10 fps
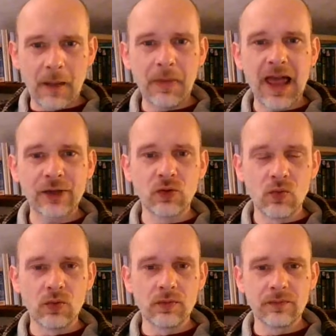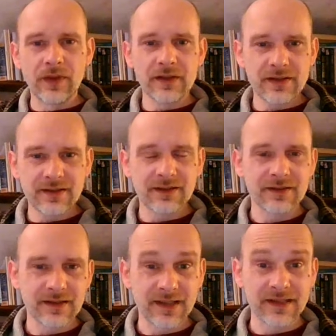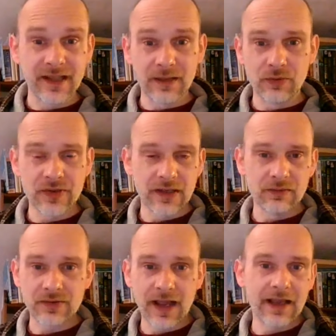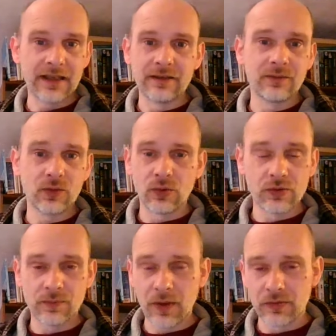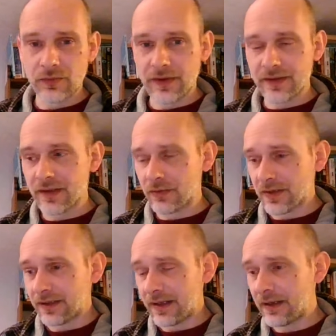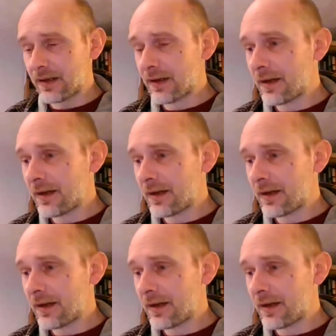plateau that's sustainable sales, i.e. £200 worth of sales a day,